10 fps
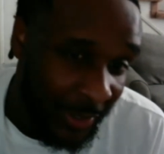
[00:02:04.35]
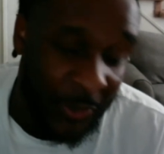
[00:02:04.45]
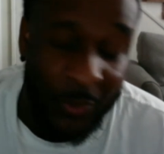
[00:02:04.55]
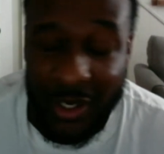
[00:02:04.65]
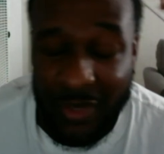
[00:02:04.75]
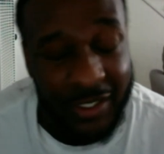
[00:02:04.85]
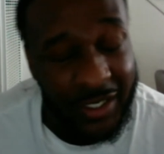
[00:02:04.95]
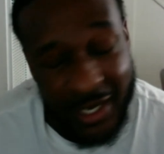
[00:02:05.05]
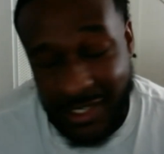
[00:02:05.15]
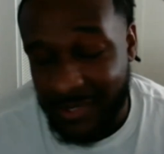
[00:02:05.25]
or whatever the
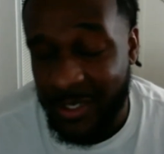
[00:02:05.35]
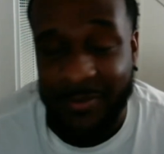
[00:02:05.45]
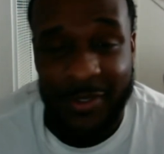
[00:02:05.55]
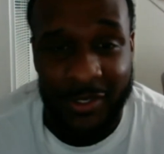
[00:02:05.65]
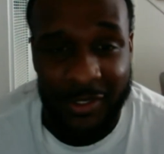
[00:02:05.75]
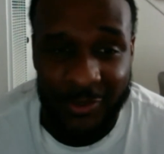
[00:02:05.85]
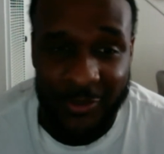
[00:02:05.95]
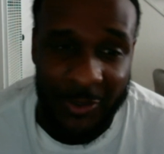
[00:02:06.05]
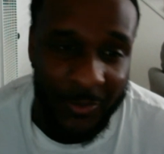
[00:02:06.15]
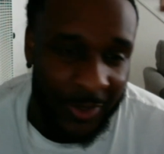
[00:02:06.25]
case may be, you
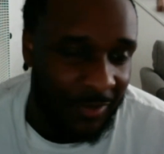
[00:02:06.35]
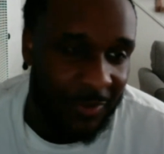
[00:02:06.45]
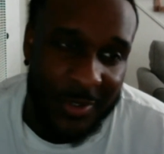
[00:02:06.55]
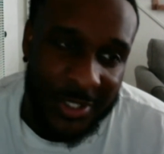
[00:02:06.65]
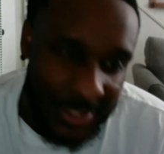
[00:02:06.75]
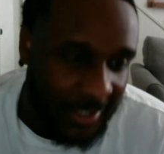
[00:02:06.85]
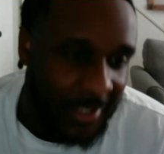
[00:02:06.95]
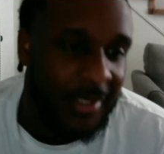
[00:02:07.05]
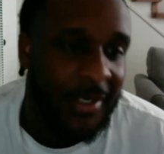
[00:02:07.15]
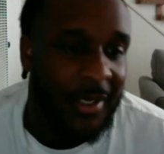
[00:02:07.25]
know, whatever was said.